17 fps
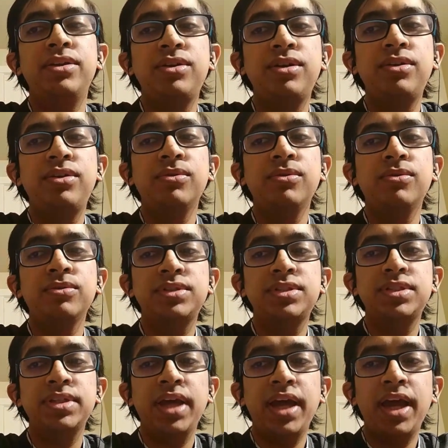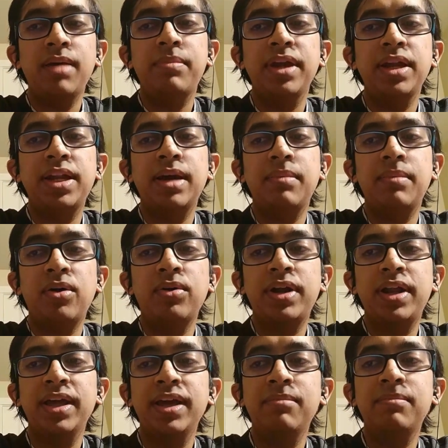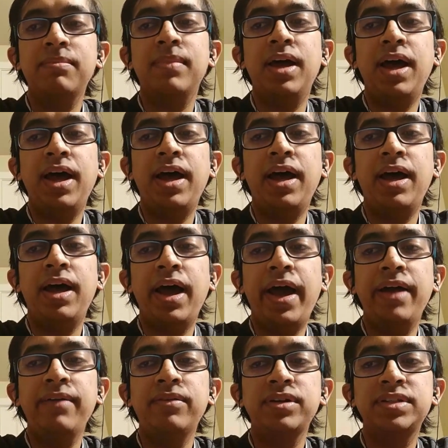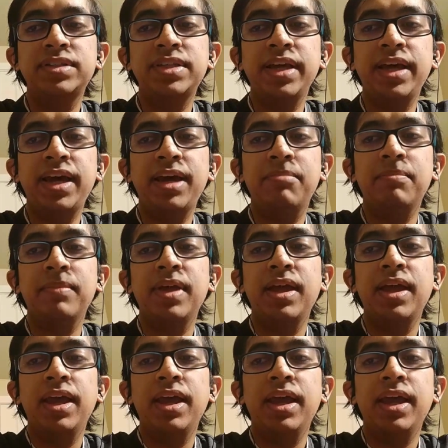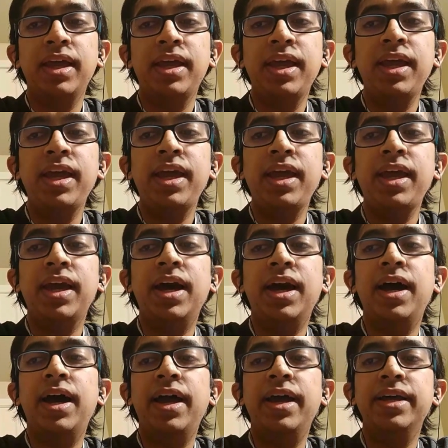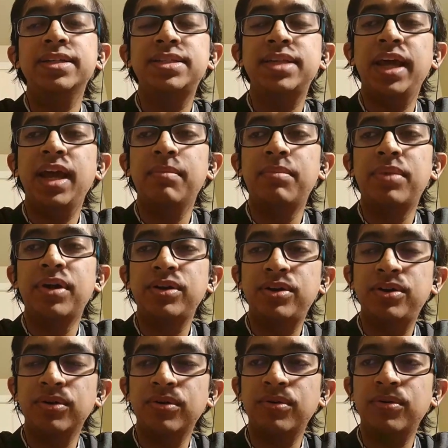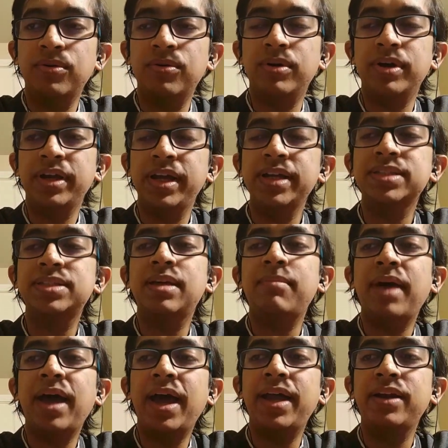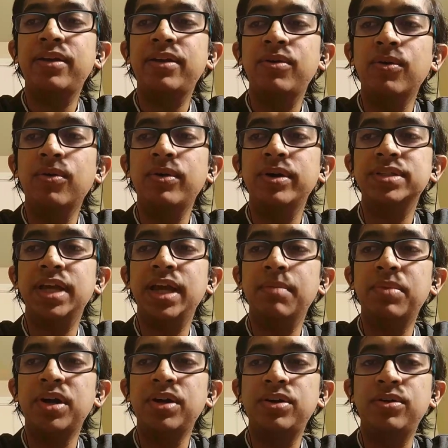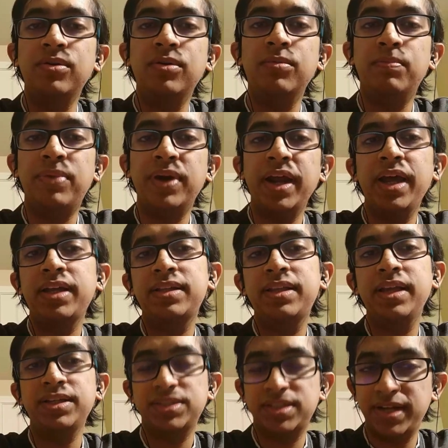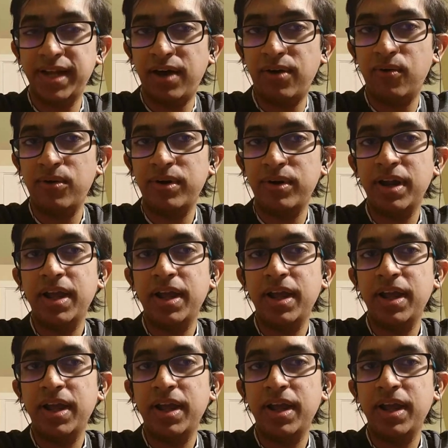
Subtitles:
To say a bit about him, I would say he is a man who is able to break things down